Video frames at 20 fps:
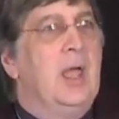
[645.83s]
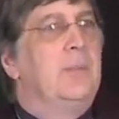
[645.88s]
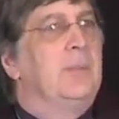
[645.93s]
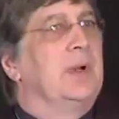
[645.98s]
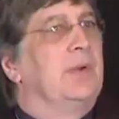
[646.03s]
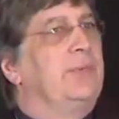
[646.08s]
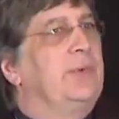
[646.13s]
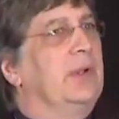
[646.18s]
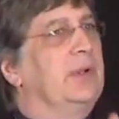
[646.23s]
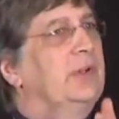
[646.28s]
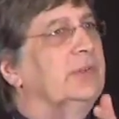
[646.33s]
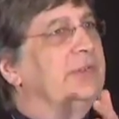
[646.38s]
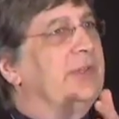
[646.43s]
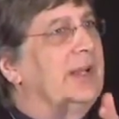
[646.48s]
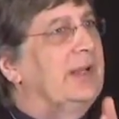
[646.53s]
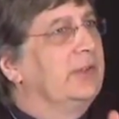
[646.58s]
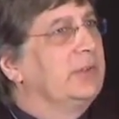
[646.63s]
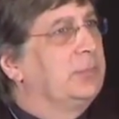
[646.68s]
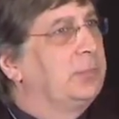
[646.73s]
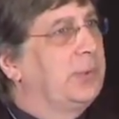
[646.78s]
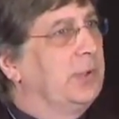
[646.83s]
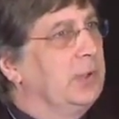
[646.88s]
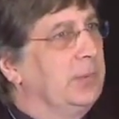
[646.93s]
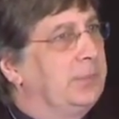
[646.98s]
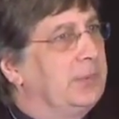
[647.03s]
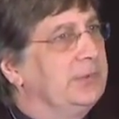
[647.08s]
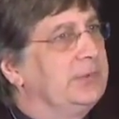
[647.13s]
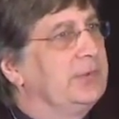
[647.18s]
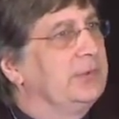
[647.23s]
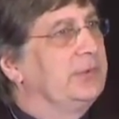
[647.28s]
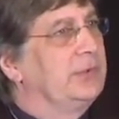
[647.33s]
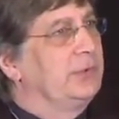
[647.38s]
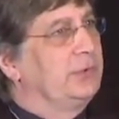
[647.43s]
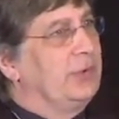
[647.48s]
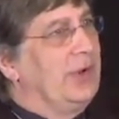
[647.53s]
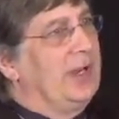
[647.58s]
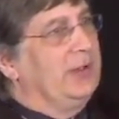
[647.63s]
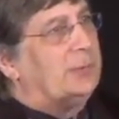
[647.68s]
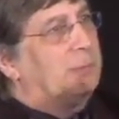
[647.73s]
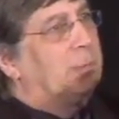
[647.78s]
But if you understand its purpose is to
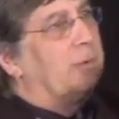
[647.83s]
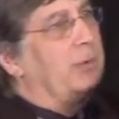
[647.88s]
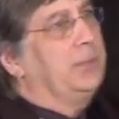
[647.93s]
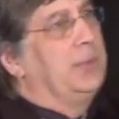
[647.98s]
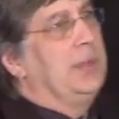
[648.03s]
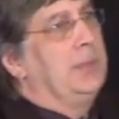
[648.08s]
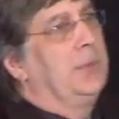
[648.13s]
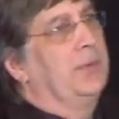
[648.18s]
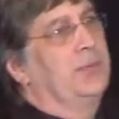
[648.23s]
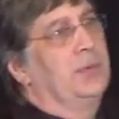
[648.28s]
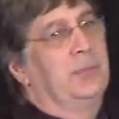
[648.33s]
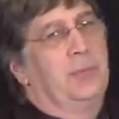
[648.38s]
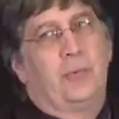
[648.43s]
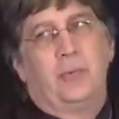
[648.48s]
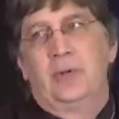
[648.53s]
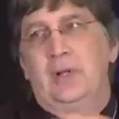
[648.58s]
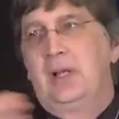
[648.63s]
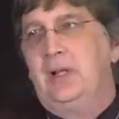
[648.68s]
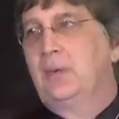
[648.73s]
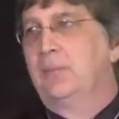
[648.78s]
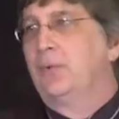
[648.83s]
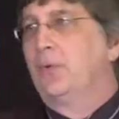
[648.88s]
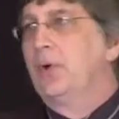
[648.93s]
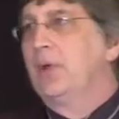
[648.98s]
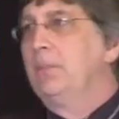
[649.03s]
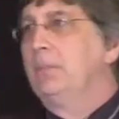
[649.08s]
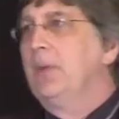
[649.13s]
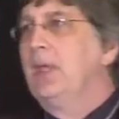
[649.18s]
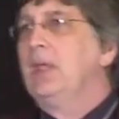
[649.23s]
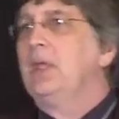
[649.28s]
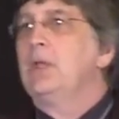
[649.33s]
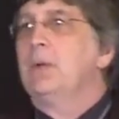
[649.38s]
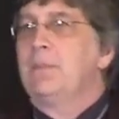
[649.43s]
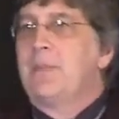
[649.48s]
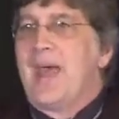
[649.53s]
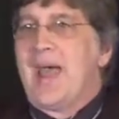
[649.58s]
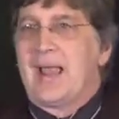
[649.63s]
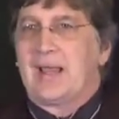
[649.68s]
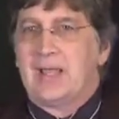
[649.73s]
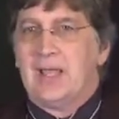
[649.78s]
transport people from point A to point B, you
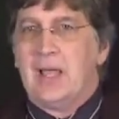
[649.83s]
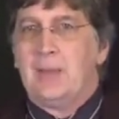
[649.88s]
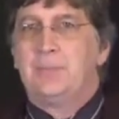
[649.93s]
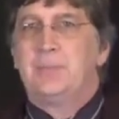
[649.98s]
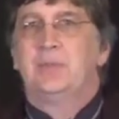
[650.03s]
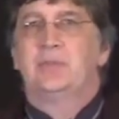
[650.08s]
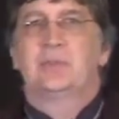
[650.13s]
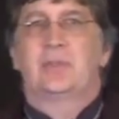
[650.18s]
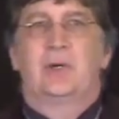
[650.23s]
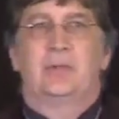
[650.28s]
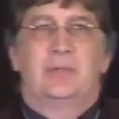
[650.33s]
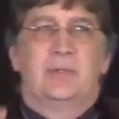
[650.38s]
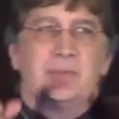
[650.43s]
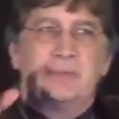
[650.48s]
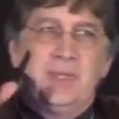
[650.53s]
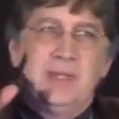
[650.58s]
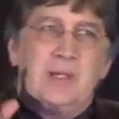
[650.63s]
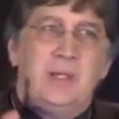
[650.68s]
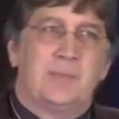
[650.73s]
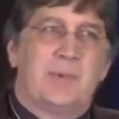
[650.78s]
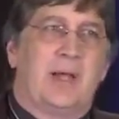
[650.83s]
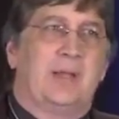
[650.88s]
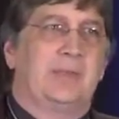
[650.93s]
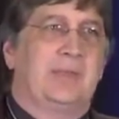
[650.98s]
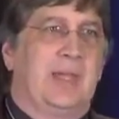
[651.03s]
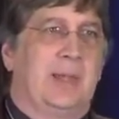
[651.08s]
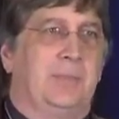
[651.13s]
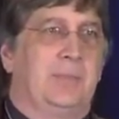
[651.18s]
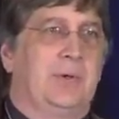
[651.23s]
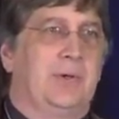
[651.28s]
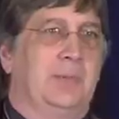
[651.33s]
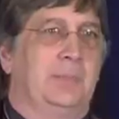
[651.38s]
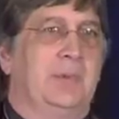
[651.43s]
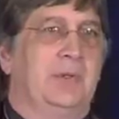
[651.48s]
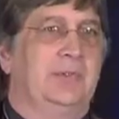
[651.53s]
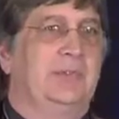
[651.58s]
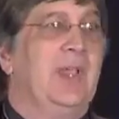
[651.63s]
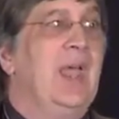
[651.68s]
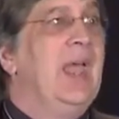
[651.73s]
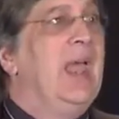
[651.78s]
back up, you start to think about that
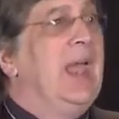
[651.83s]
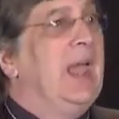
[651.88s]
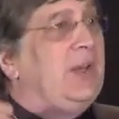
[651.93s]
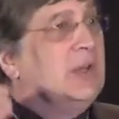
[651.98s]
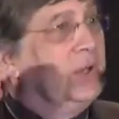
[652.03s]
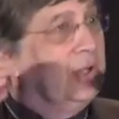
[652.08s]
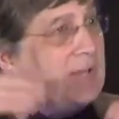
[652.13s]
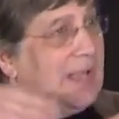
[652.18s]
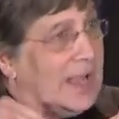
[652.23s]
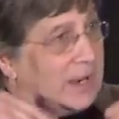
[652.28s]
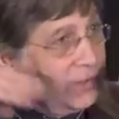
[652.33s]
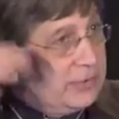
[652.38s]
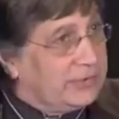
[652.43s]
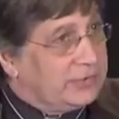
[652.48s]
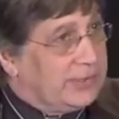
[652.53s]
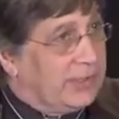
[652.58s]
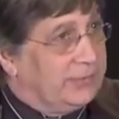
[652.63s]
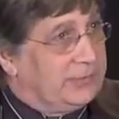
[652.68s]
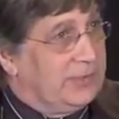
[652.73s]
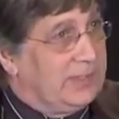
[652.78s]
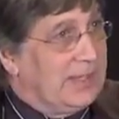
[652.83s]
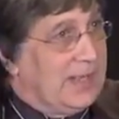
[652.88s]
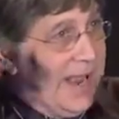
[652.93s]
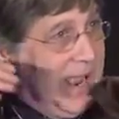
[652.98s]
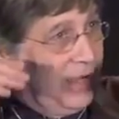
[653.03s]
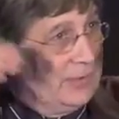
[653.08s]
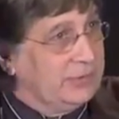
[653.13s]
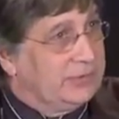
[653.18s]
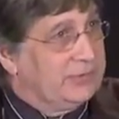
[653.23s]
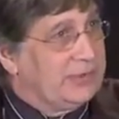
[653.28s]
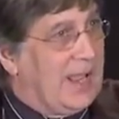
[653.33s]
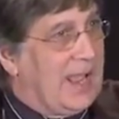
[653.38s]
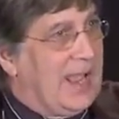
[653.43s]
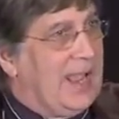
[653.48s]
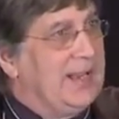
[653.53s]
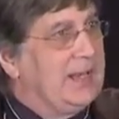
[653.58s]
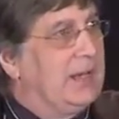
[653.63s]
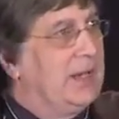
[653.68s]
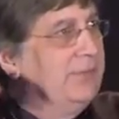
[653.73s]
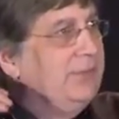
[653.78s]
purpose, and you allow yourself to get
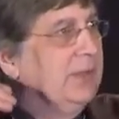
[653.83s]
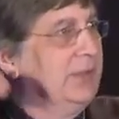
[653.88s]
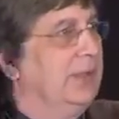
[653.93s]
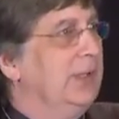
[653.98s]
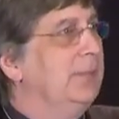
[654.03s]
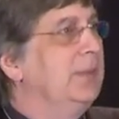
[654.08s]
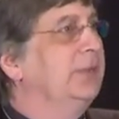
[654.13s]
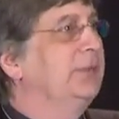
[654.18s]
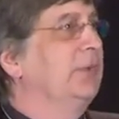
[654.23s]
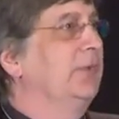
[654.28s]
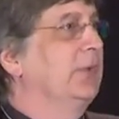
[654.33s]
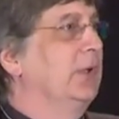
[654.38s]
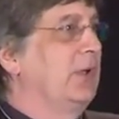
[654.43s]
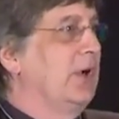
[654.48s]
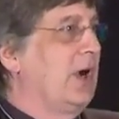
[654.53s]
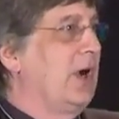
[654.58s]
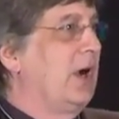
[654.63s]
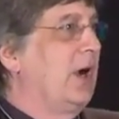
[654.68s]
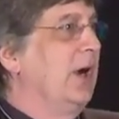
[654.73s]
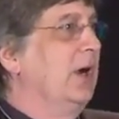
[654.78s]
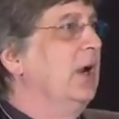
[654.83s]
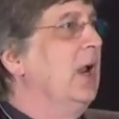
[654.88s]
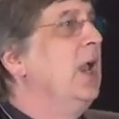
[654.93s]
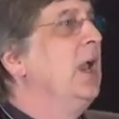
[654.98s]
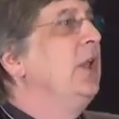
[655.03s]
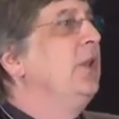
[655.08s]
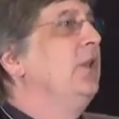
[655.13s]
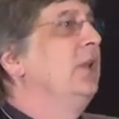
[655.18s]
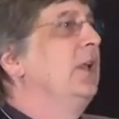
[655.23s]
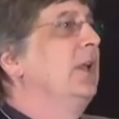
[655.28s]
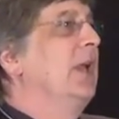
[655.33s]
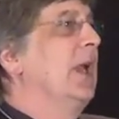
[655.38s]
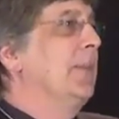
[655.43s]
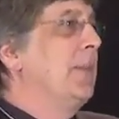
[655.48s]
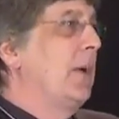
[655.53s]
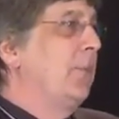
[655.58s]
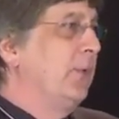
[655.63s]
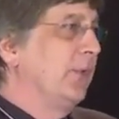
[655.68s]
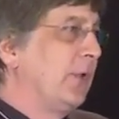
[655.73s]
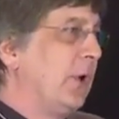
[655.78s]
outside of the limits of a car, you can come
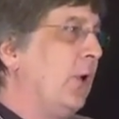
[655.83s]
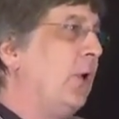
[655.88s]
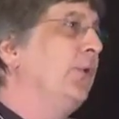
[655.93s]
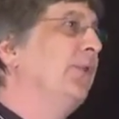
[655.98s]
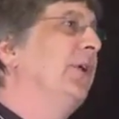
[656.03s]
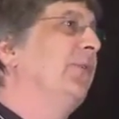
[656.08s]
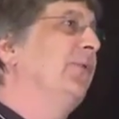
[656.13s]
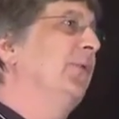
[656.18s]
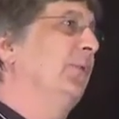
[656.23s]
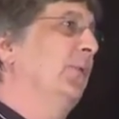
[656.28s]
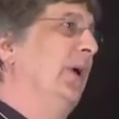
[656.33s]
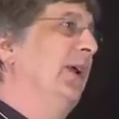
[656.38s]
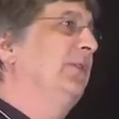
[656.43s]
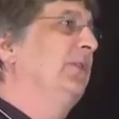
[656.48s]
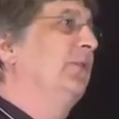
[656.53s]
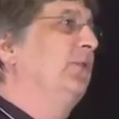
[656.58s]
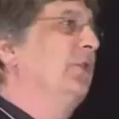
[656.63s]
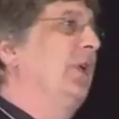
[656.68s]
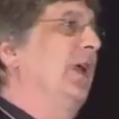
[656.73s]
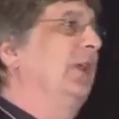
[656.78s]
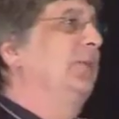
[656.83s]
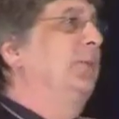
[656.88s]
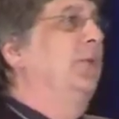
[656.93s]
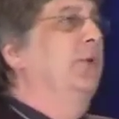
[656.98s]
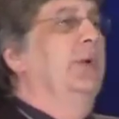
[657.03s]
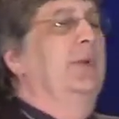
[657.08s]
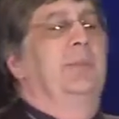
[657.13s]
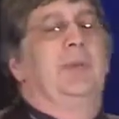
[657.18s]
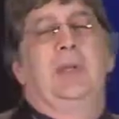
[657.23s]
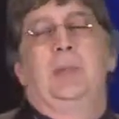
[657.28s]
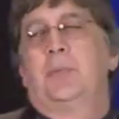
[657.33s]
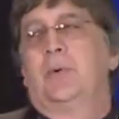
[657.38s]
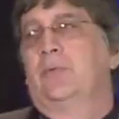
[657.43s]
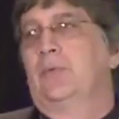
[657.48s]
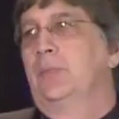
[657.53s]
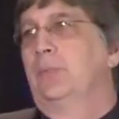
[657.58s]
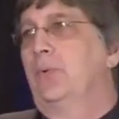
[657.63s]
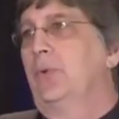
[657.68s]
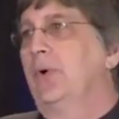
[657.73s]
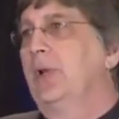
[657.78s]
up with whole different ways of transporting people
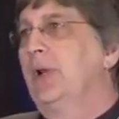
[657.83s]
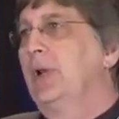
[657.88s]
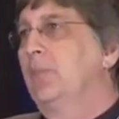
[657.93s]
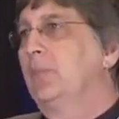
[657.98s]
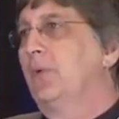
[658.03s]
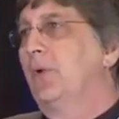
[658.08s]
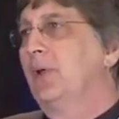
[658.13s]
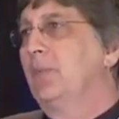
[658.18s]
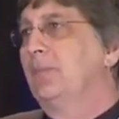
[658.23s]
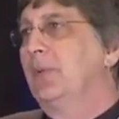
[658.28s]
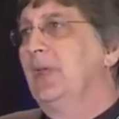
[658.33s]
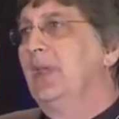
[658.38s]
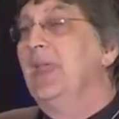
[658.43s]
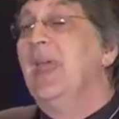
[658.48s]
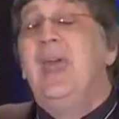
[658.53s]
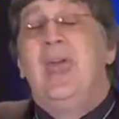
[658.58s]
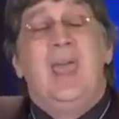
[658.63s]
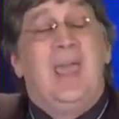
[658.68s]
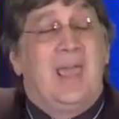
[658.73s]
from point A to point B.